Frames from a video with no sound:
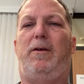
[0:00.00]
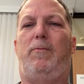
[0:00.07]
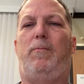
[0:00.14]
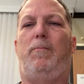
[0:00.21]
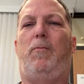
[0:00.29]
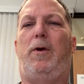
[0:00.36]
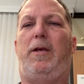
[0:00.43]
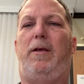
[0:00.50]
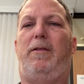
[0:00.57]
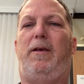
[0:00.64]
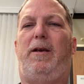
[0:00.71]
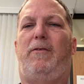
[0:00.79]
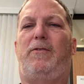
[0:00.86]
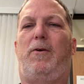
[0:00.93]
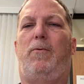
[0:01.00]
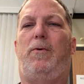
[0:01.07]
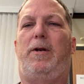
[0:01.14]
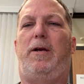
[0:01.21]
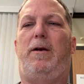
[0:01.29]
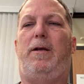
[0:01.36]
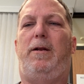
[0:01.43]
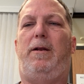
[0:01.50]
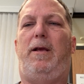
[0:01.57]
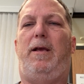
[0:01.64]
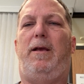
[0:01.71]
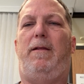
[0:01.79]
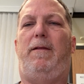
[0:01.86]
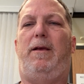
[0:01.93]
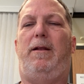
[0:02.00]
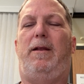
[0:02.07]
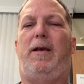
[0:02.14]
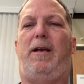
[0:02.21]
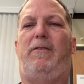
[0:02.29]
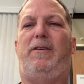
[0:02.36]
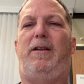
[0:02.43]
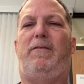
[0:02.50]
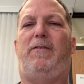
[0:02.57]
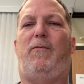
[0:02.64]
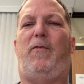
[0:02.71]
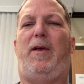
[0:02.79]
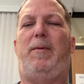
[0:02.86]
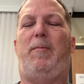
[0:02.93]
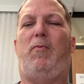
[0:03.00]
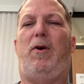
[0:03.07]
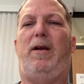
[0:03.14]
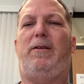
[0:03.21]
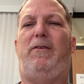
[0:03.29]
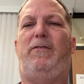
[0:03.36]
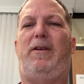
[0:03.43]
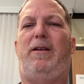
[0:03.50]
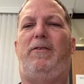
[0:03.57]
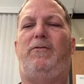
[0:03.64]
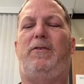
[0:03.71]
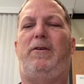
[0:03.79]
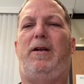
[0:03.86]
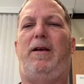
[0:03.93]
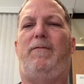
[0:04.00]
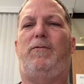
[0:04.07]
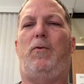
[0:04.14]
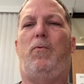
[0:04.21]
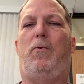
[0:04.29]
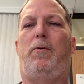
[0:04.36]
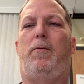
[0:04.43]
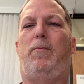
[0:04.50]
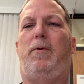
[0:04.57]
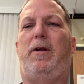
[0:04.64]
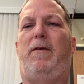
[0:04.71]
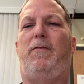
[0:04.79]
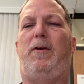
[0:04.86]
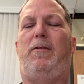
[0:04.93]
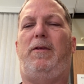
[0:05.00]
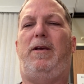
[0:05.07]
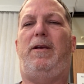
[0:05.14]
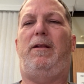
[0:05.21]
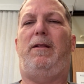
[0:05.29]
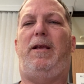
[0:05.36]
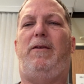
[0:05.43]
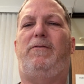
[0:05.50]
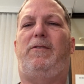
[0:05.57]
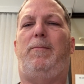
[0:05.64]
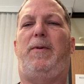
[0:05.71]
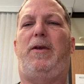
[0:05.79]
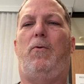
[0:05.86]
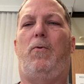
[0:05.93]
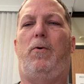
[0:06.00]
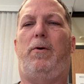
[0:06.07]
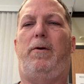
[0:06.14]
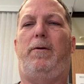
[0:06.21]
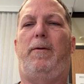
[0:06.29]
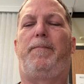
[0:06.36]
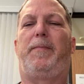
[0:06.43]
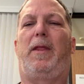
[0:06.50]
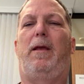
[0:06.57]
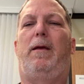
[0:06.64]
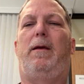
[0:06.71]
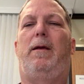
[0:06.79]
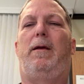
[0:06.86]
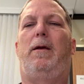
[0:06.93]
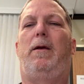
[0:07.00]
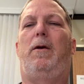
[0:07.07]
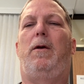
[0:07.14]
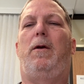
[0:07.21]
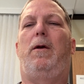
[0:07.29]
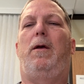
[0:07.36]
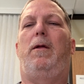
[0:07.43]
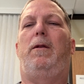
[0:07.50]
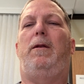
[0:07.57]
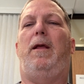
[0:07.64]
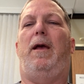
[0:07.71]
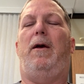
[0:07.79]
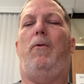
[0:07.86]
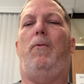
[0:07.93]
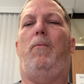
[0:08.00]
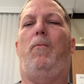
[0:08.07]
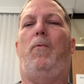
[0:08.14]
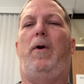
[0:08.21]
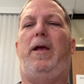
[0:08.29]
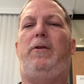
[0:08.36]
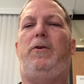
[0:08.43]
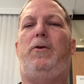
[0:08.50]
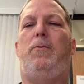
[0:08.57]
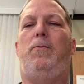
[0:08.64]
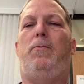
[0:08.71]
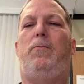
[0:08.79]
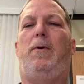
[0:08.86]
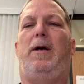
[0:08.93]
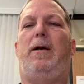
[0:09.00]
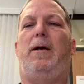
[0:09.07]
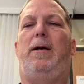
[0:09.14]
on what you think is going on. And then, like I said, it's a family practice setting, so you're going to have to order whatever you think needs to be ordered. Now, when you